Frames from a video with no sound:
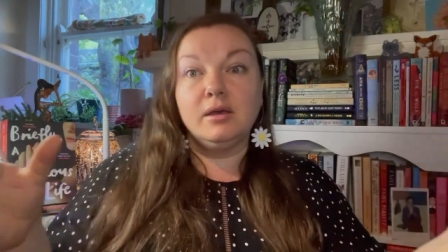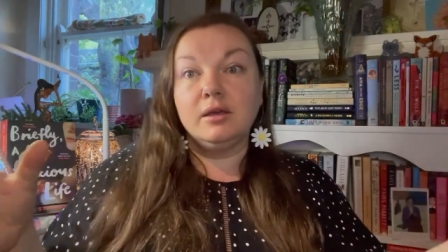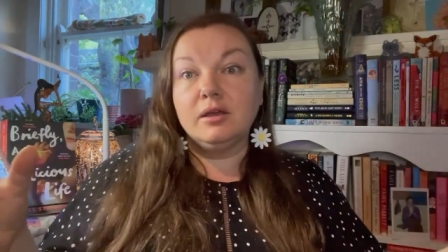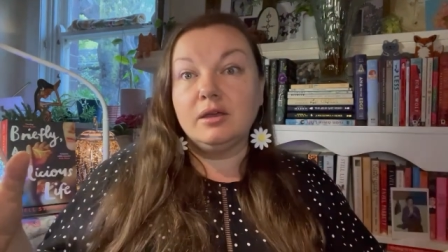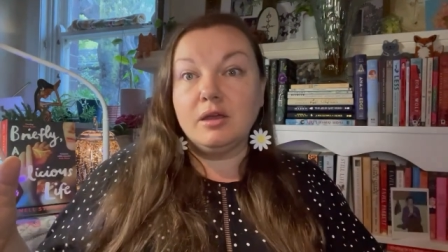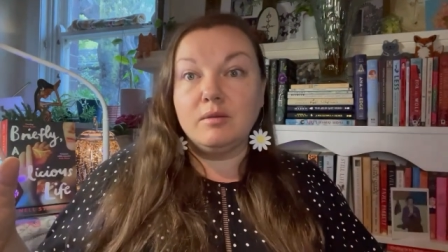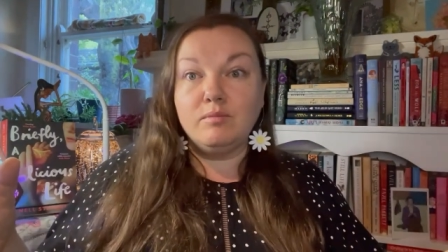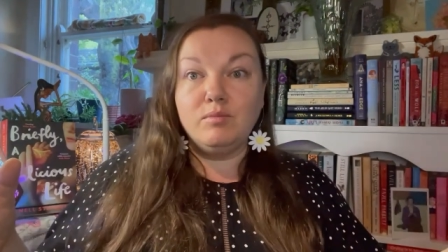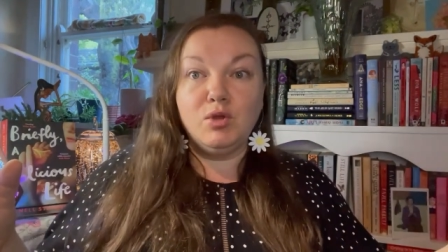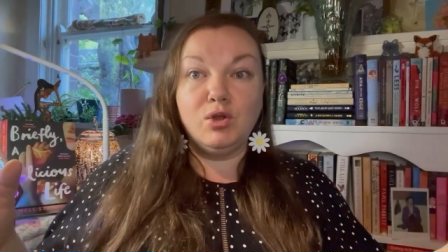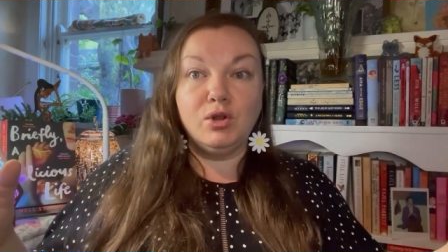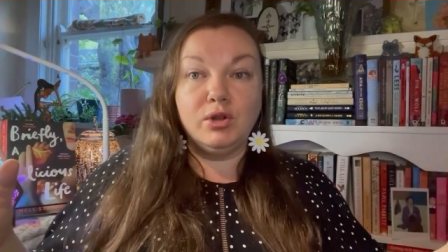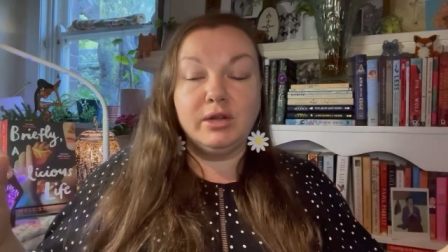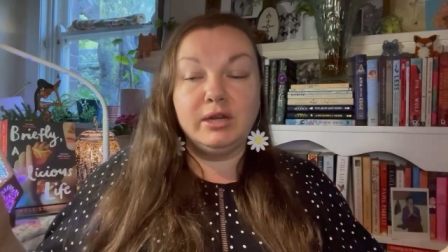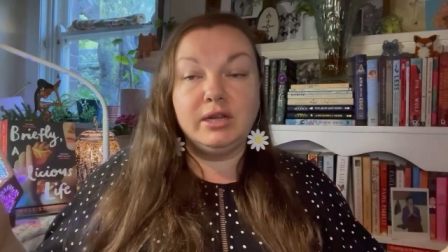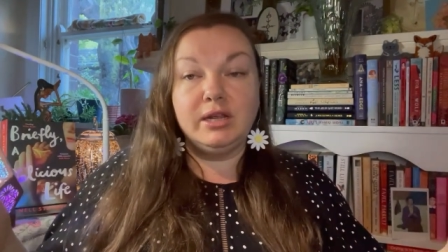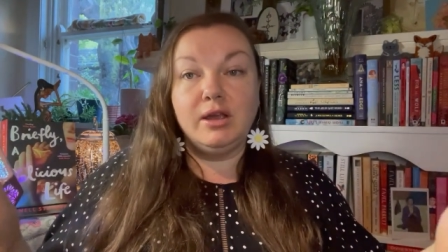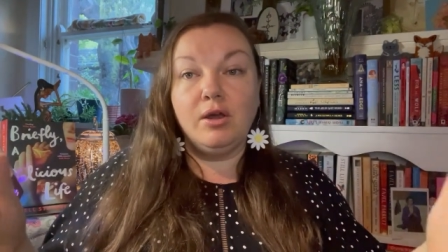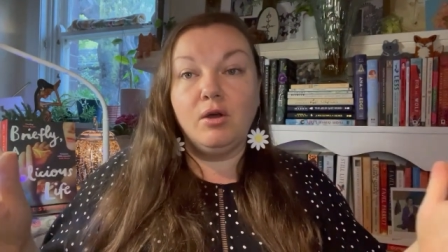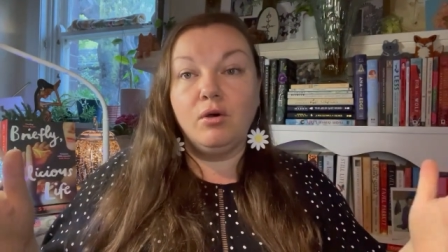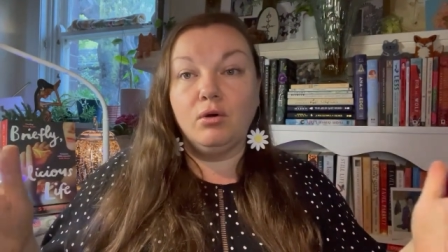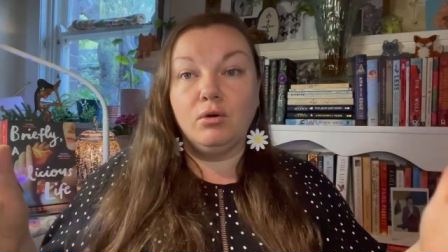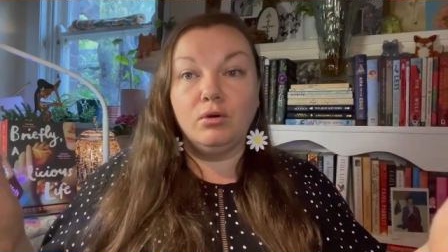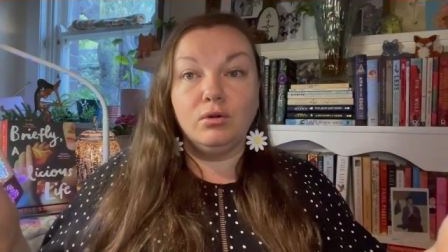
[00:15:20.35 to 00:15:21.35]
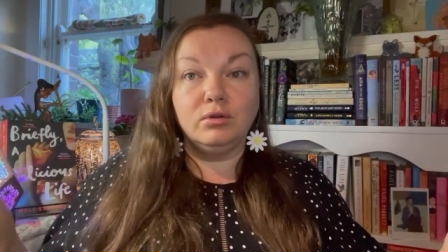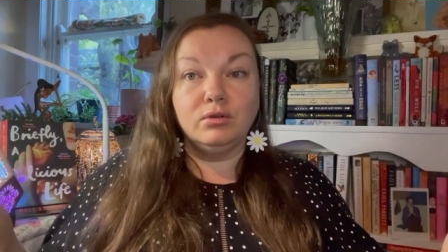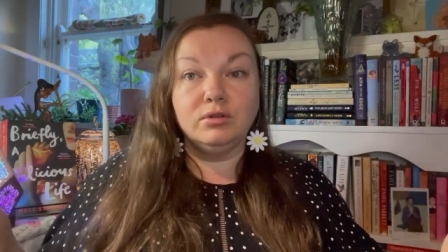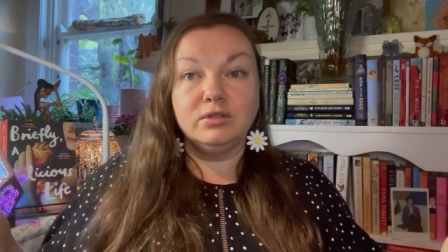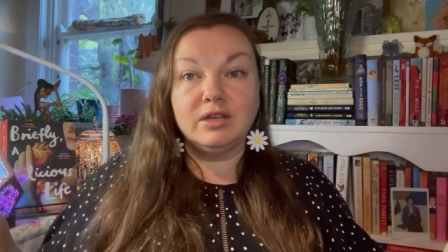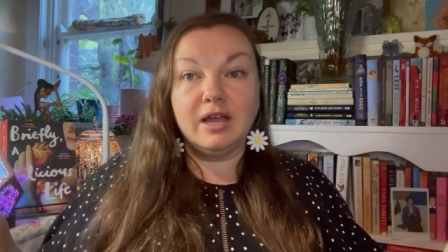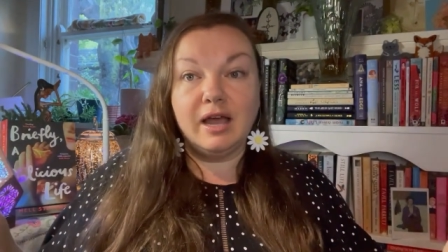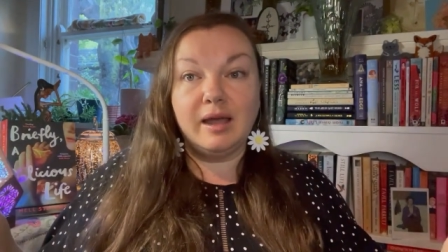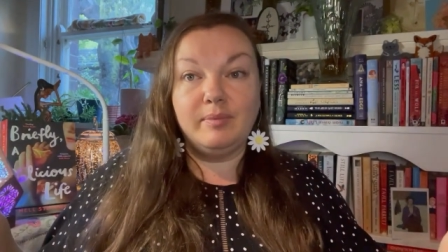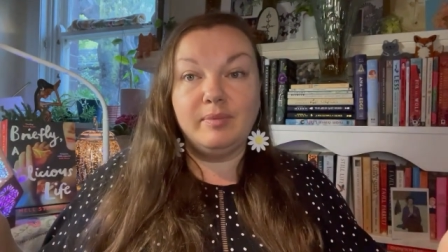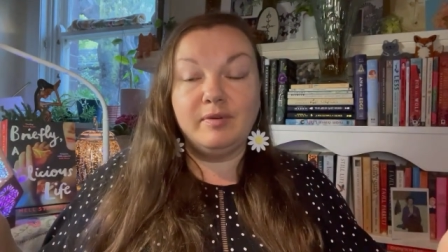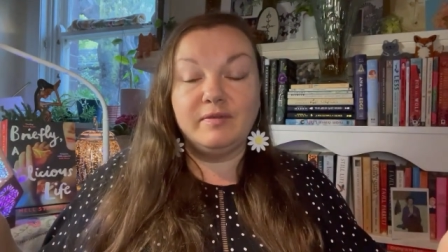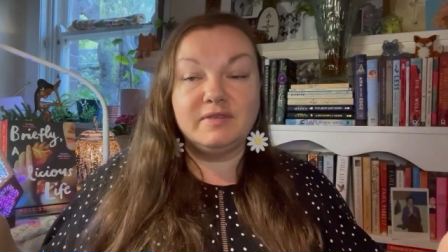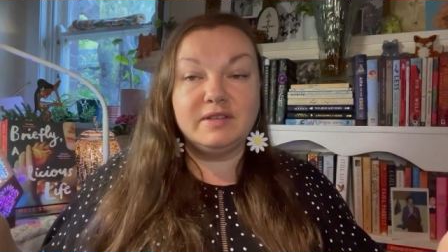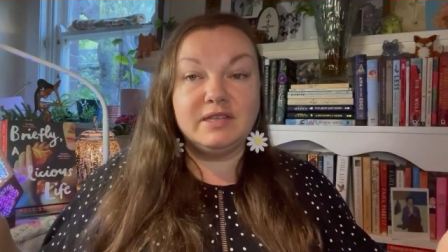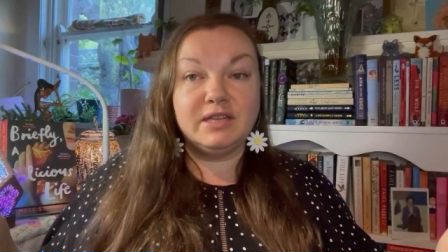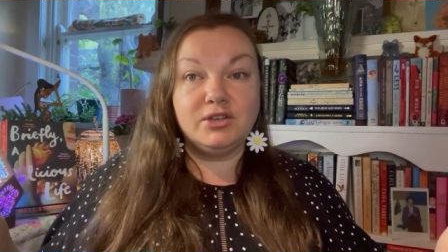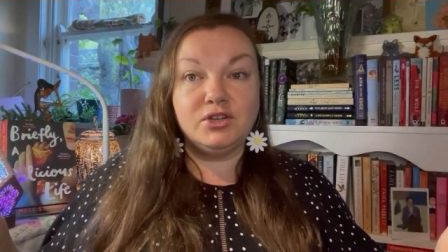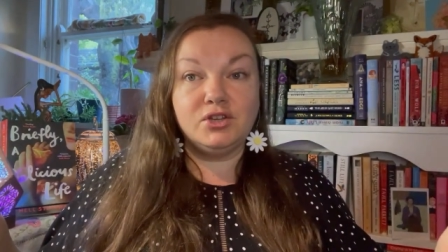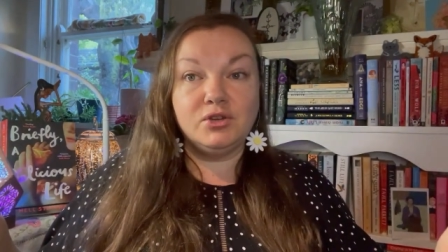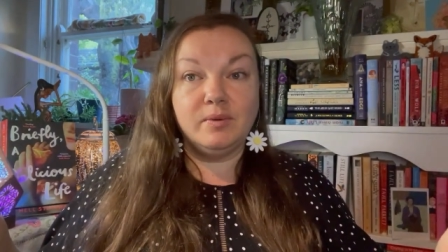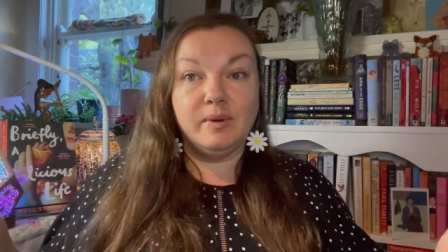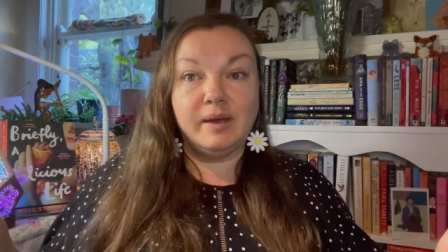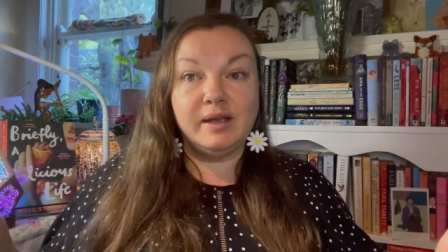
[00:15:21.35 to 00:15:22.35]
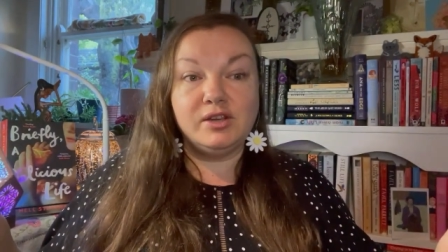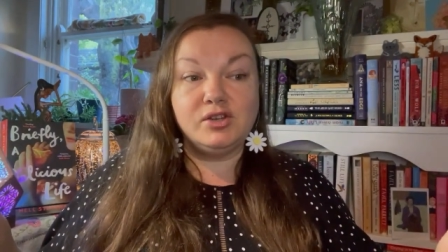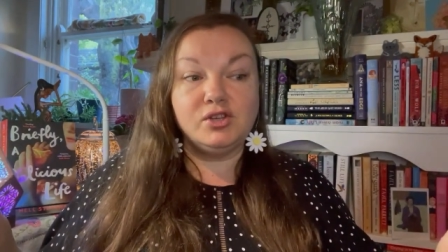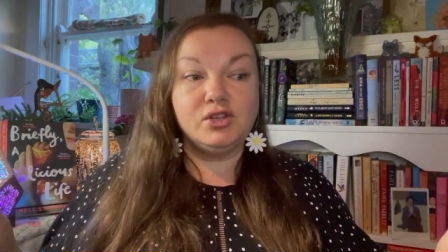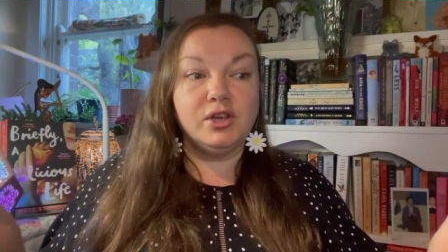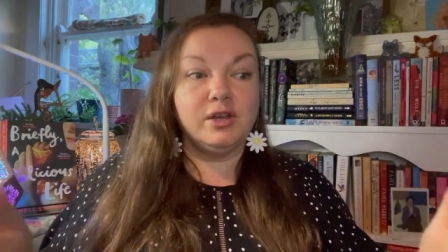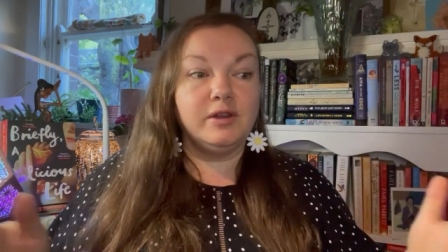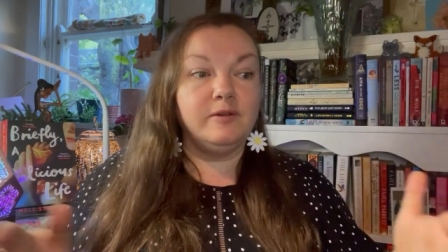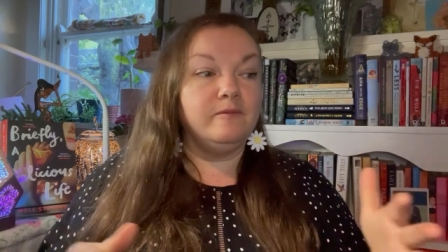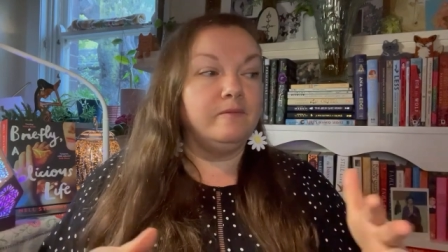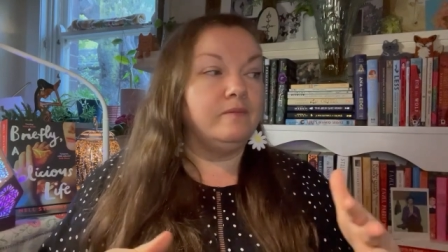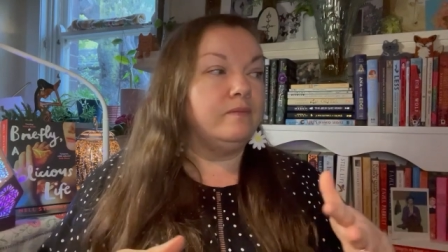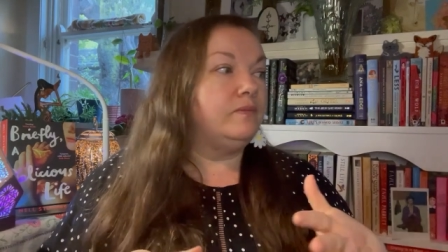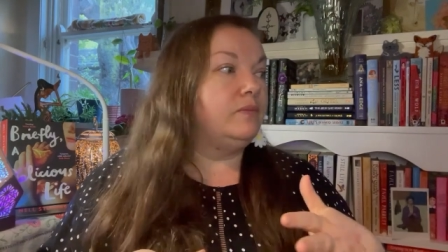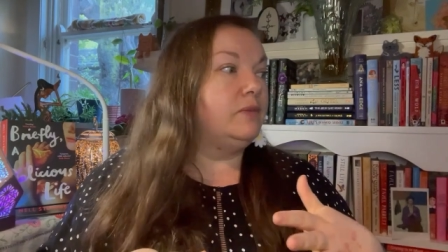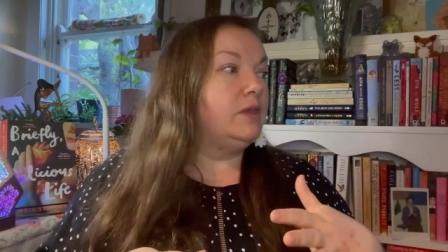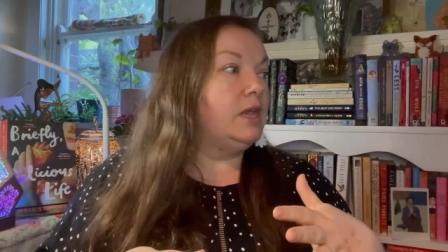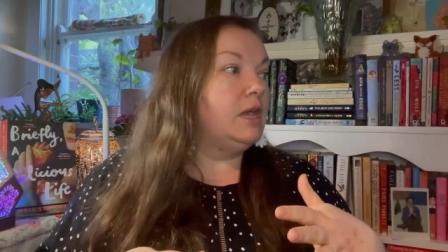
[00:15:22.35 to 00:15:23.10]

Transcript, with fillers: community hall type of situation,